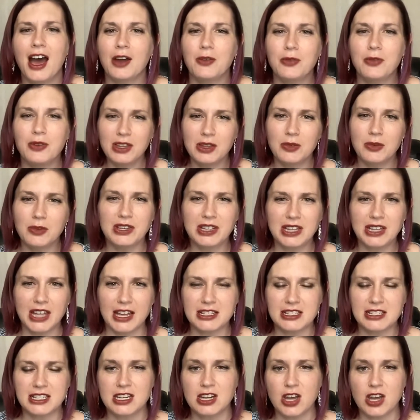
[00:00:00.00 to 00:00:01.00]
I really would
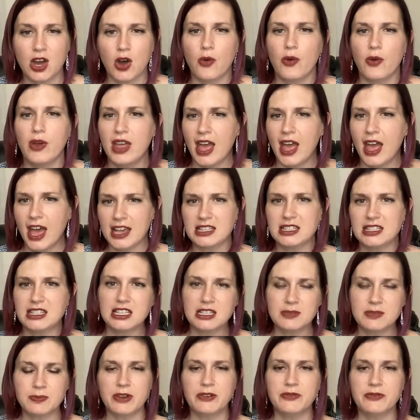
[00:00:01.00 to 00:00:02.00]
like to know, has
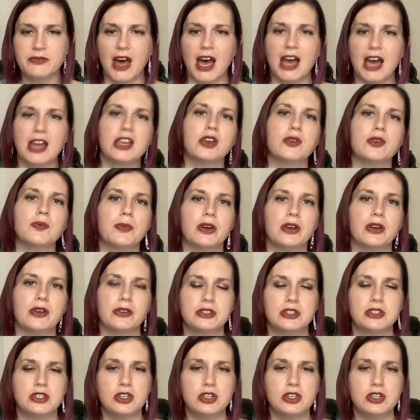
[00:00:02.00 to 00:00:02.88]
this been valuable?